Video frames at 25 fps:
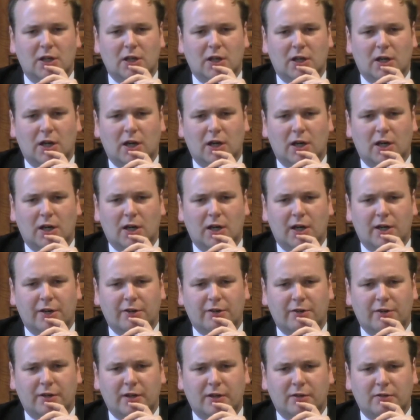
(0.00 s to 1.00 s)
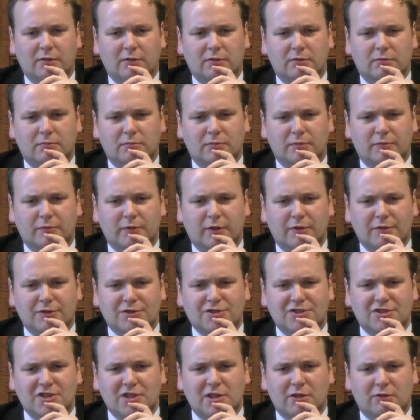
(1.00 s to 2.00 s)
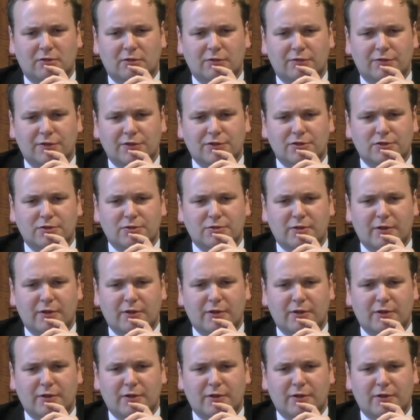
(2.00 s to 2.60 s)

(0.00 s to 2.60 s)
And then very senior officials